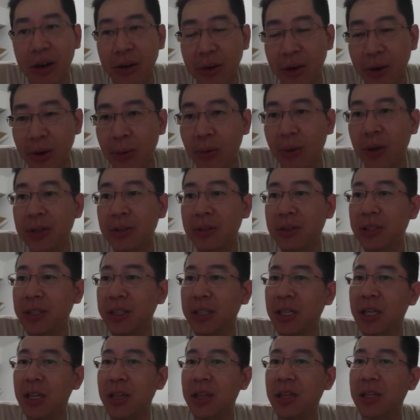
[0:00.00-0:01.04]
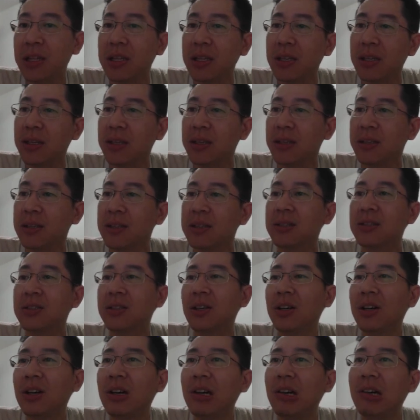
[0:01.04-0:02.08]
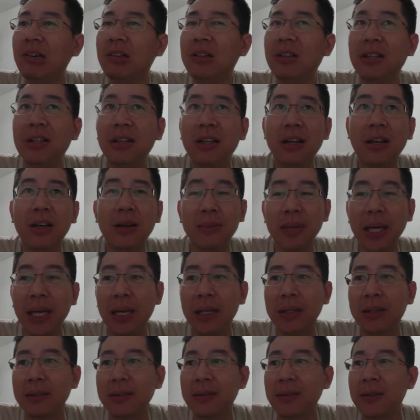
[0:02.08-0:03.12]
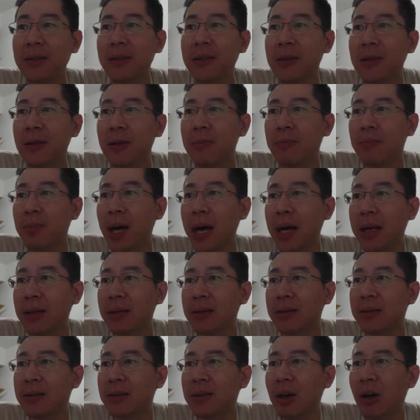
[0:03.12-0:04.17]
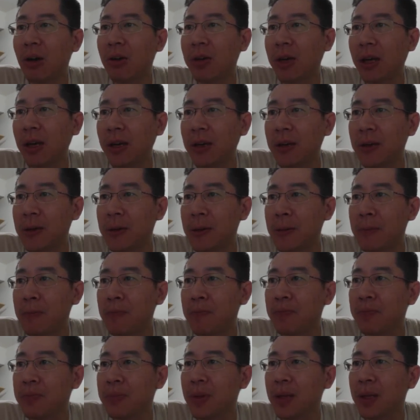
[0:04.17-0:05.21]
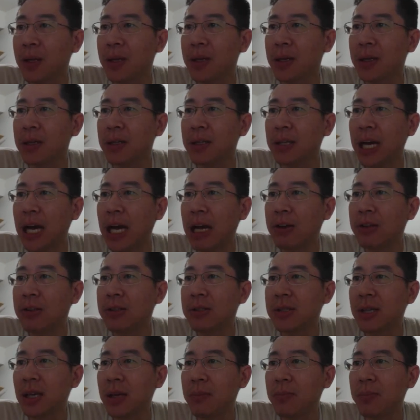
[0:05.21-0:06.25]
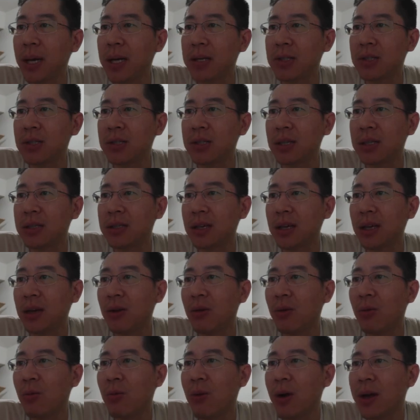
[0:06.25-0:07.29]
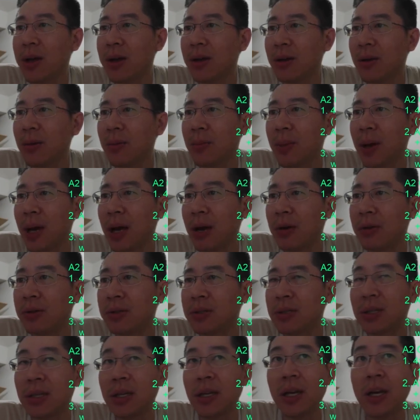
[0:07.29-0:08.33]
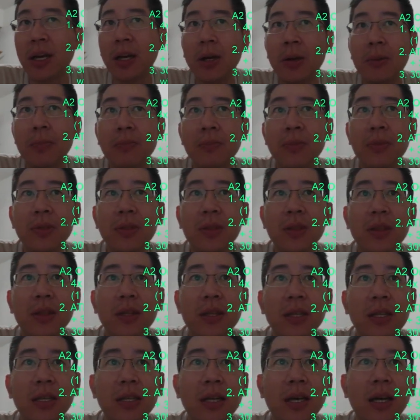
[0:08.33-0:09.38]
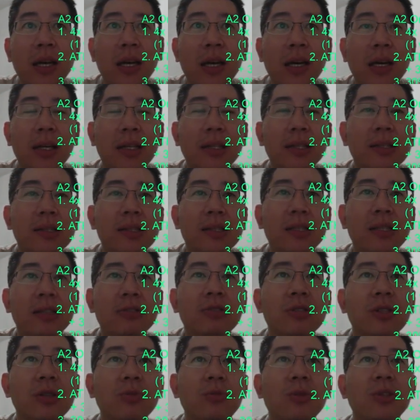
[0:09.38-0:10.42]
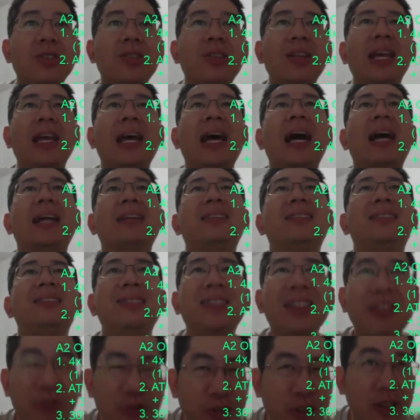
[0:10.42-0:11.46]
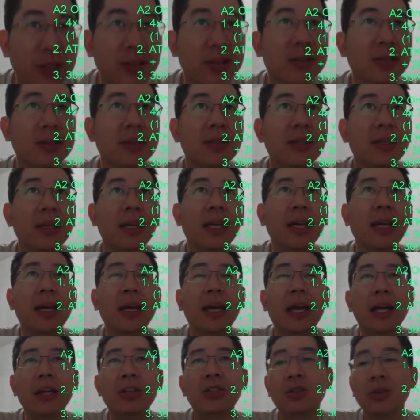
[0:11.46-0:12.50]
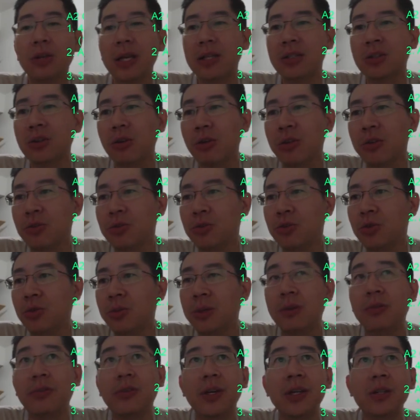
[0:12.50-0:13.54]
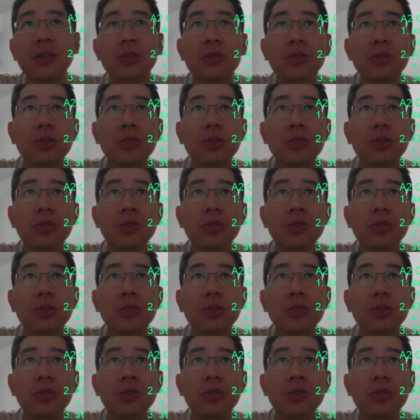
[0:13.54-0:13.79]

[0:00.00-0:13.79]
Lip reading: What on earth? So, oh man. But okay, now you say, Pasha Sensei, what about the skills in which they are different? And so let's go through 2B first.